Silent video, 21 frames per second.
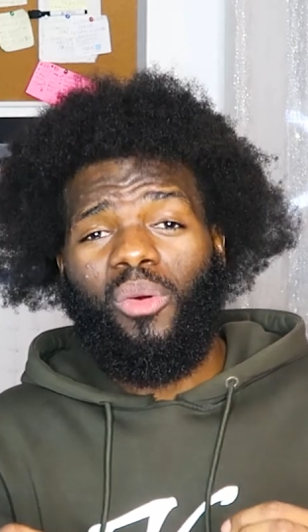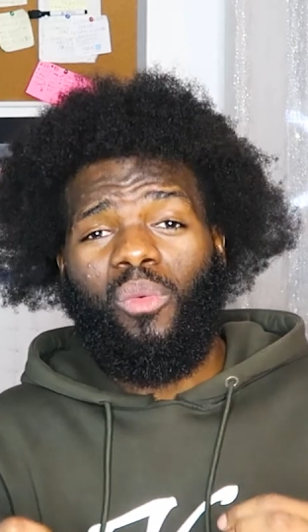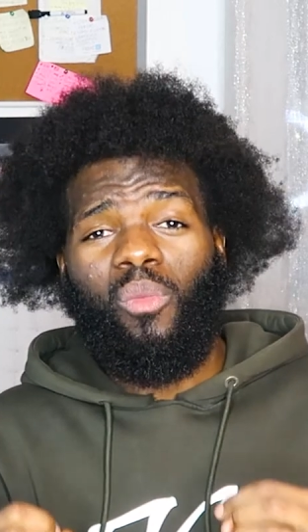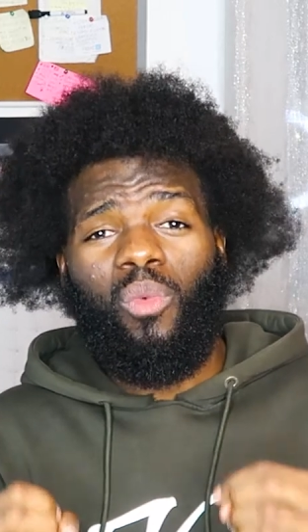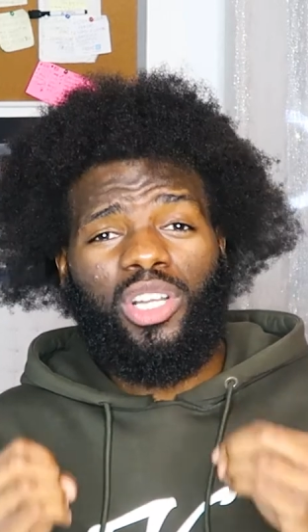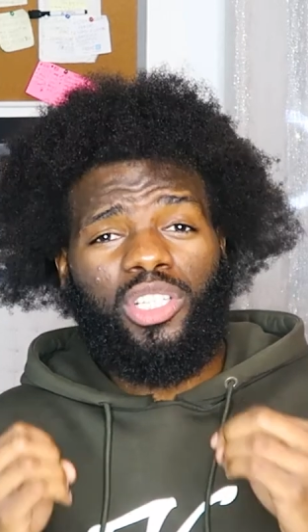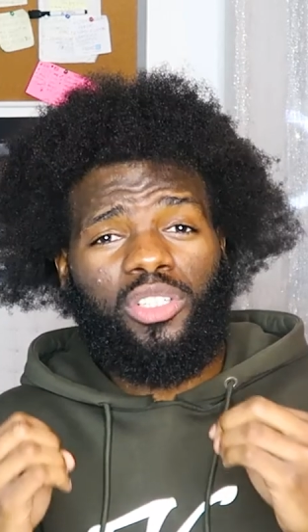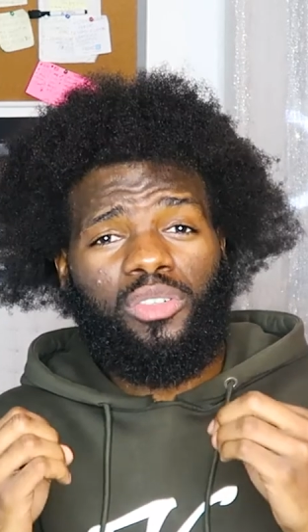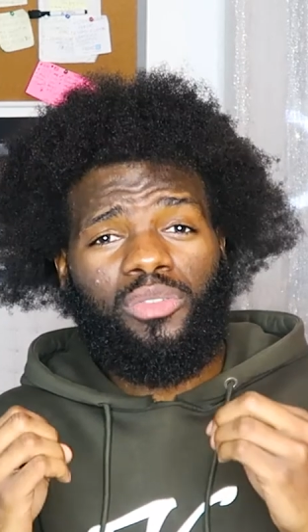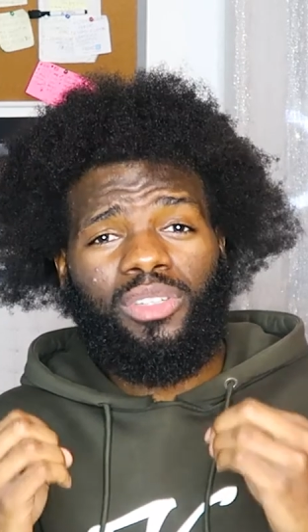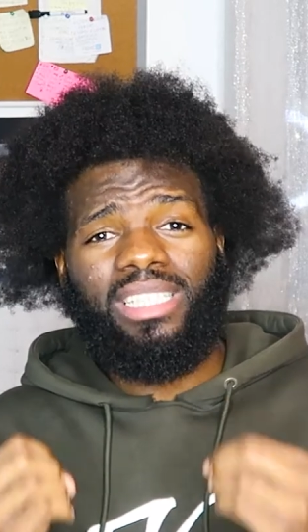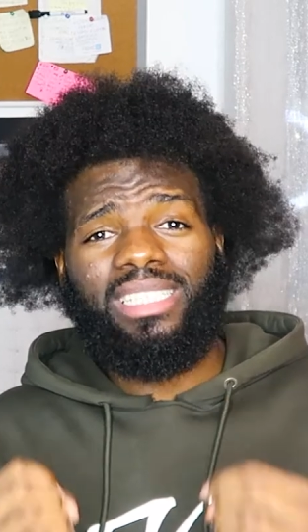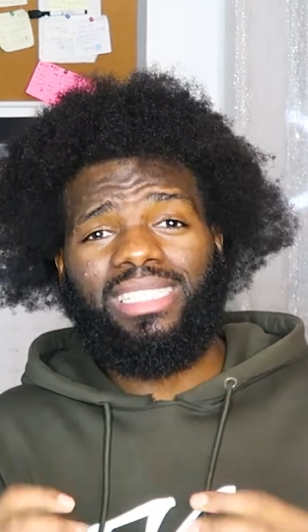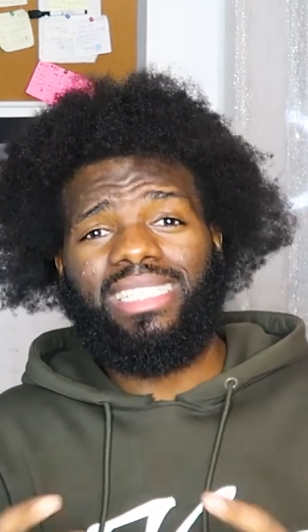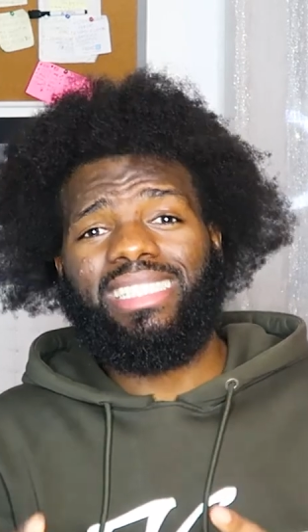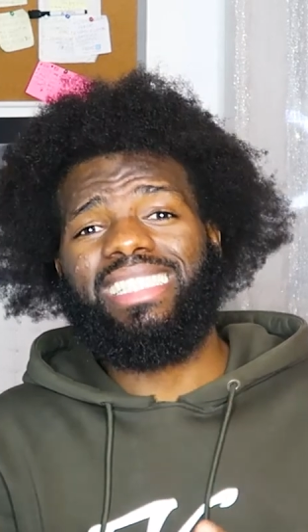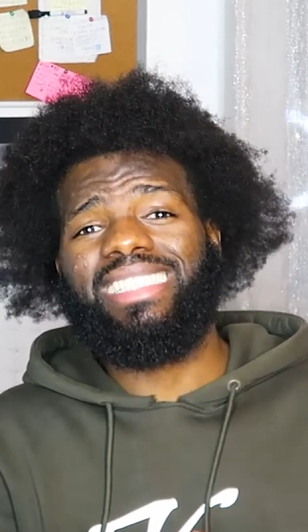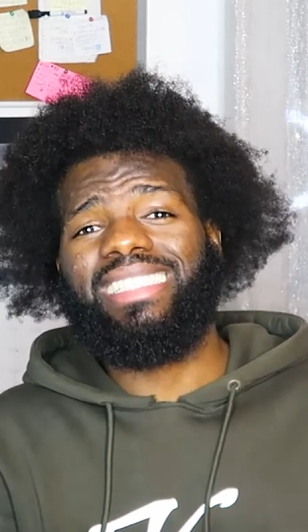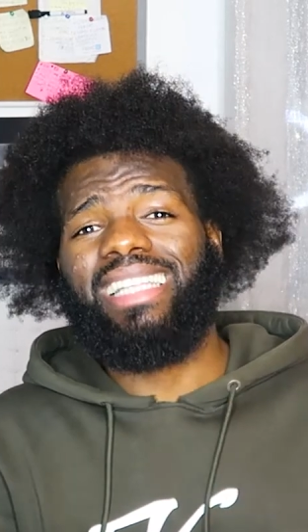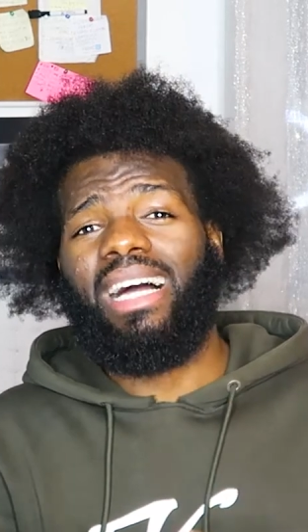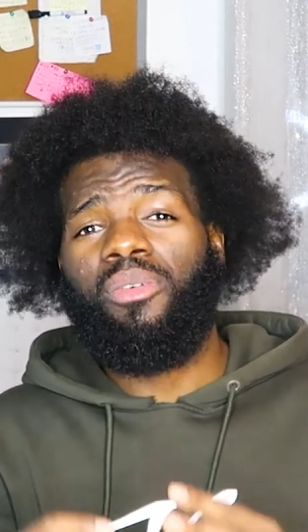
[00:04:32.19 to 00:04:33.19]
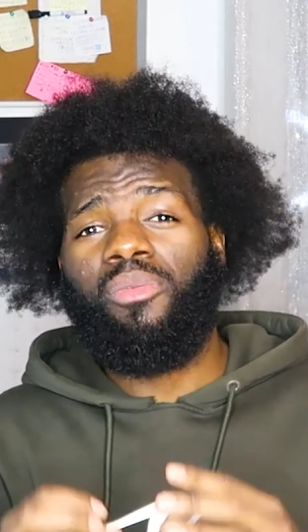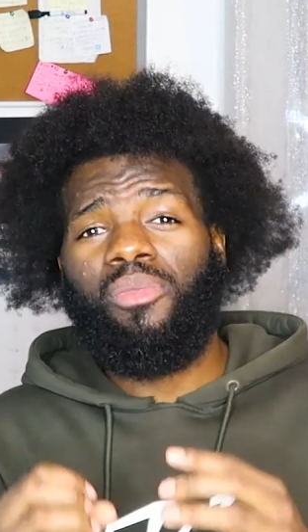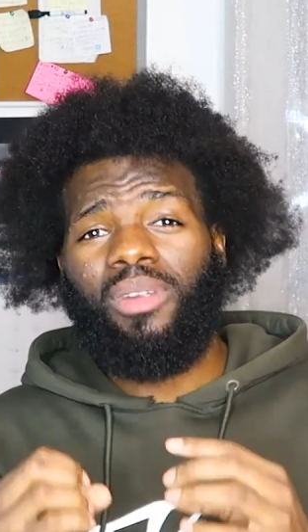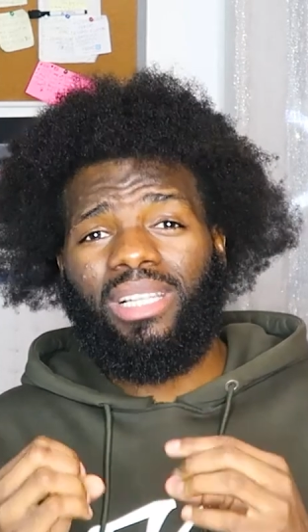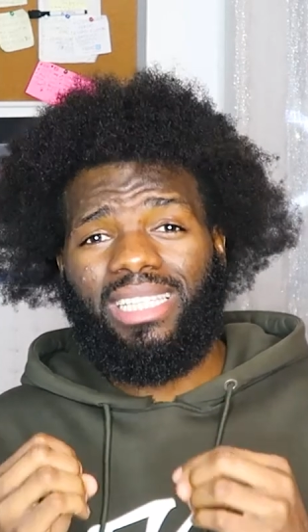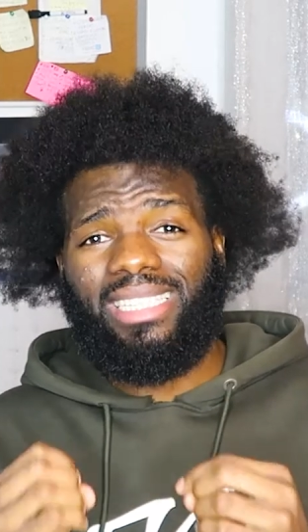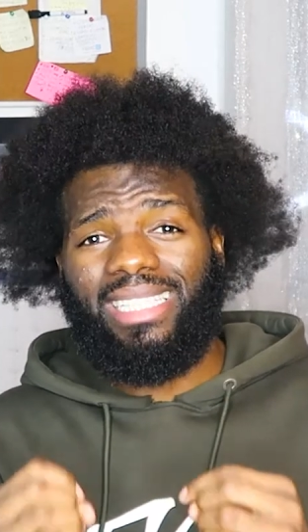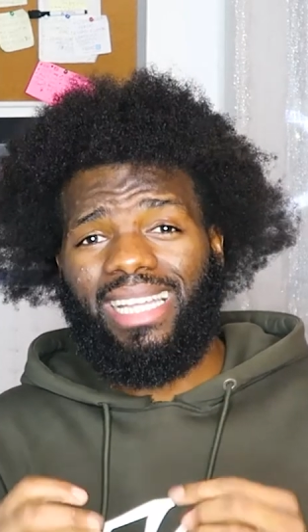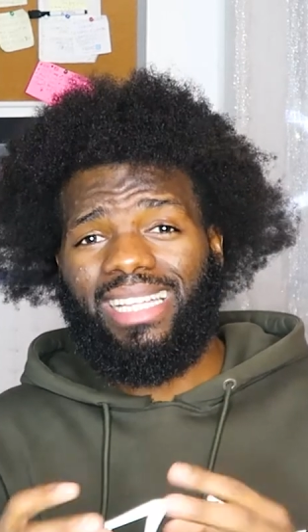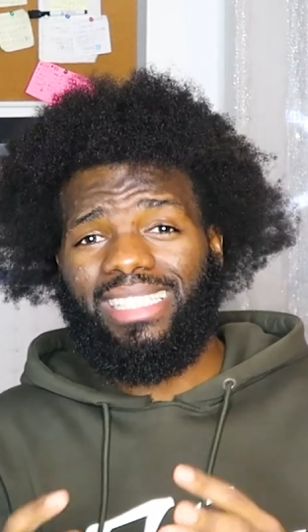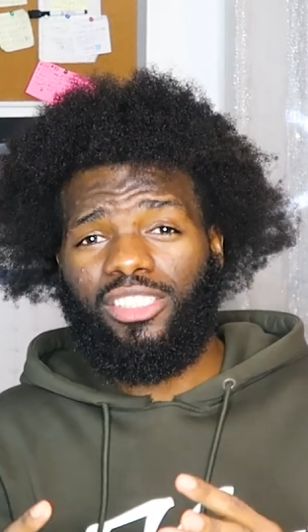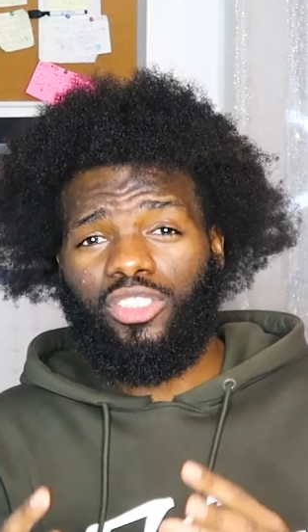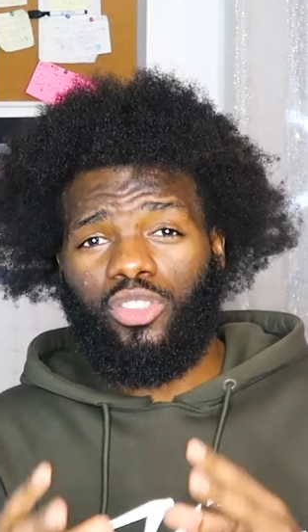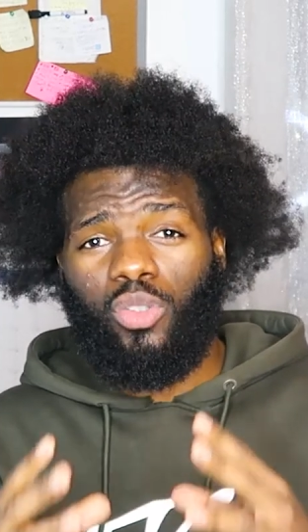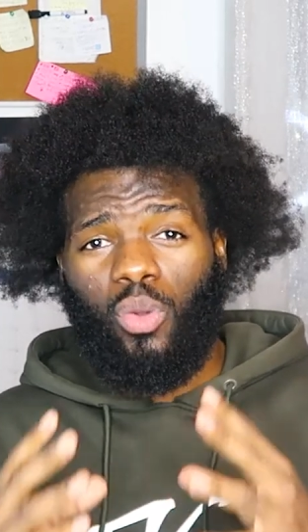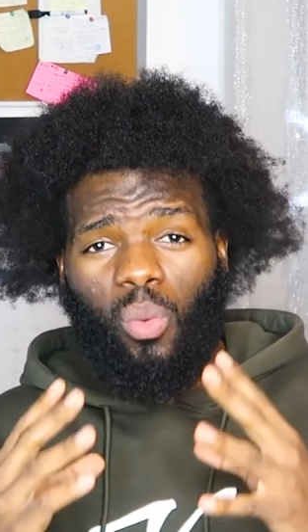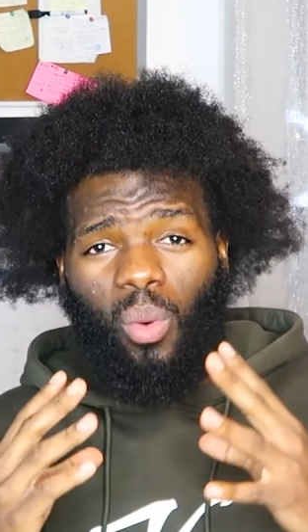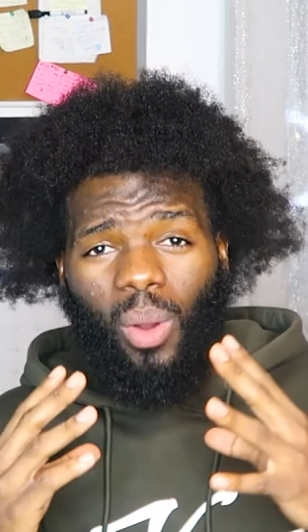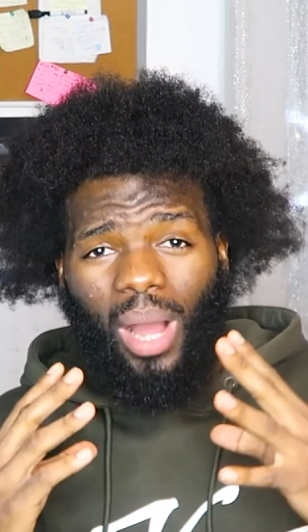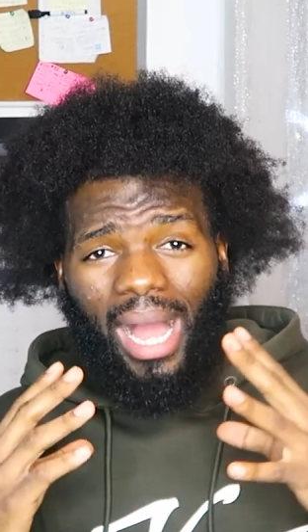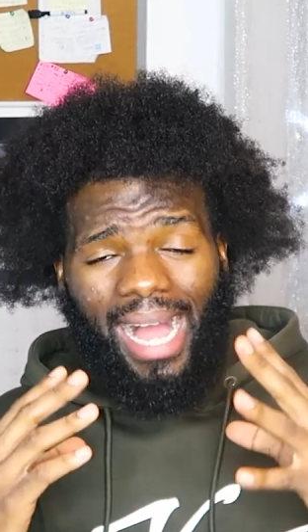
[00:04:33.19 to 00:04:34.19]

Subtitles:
What you really need is that willingness to